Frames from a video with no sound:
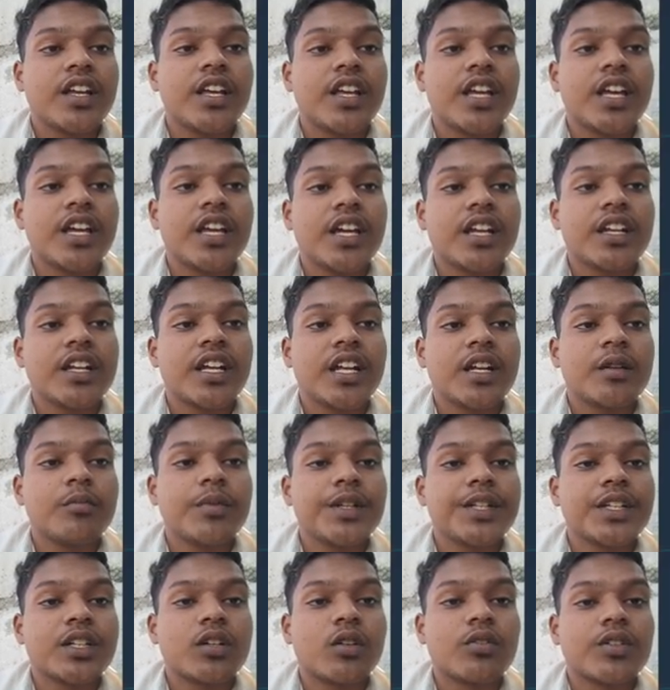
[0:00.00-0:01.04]
An
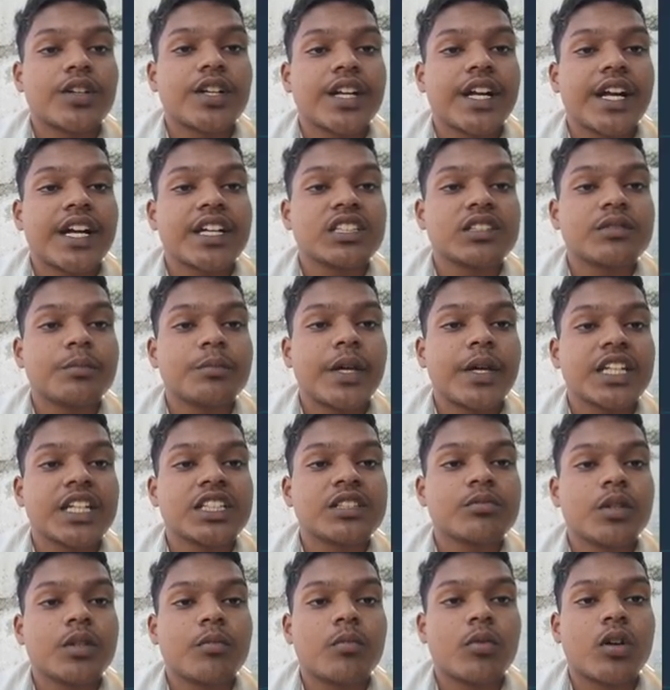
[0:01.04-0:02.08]
n-bit counter has
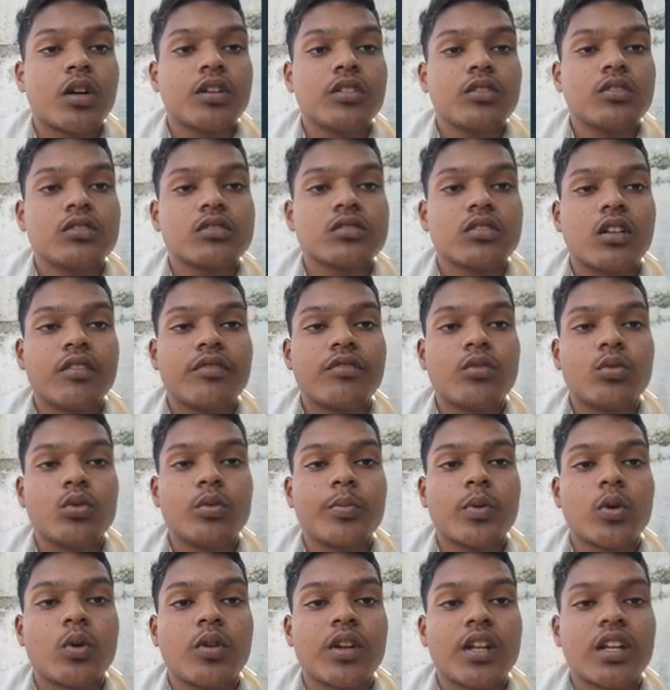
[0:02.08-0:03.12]
maximum modules of 2
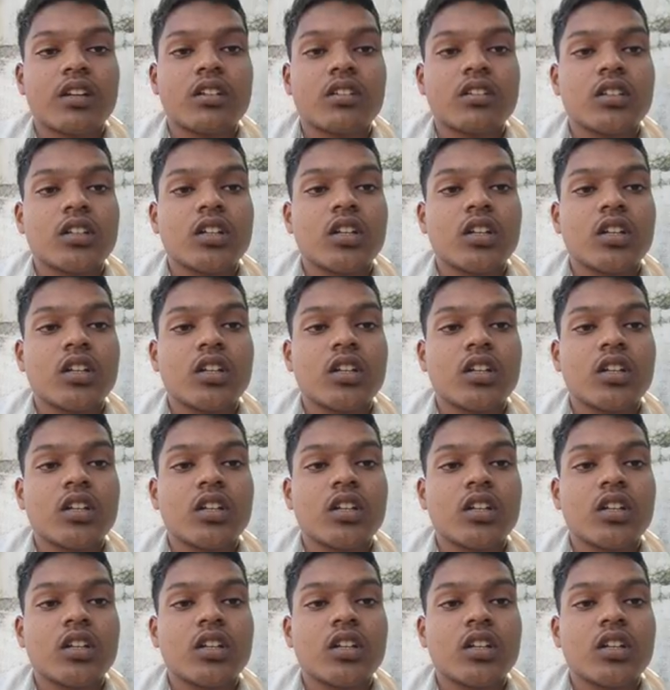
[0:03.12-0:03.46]
power n.